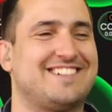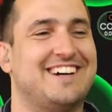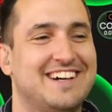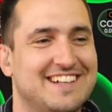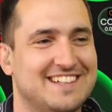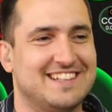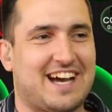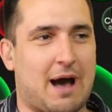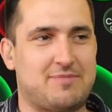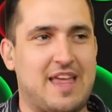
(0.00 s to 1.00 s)
So
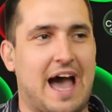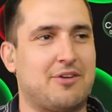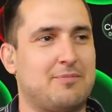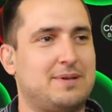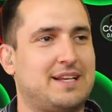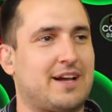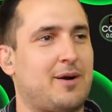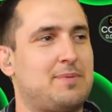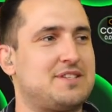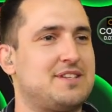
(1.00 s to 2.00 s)
I'm down on Bitget
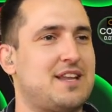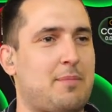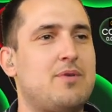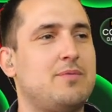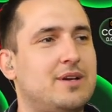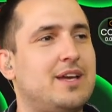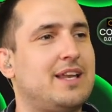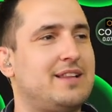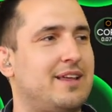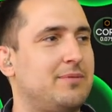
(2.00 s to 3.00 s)
competition now, but we're
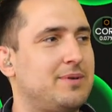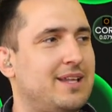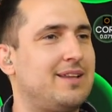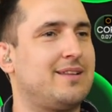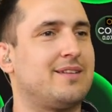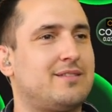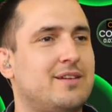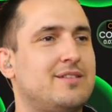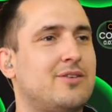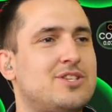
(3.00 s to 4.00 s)
getting there. We're getting there.
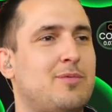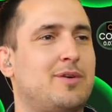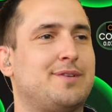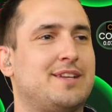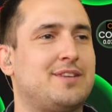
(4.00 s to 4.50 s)
Don't you worry.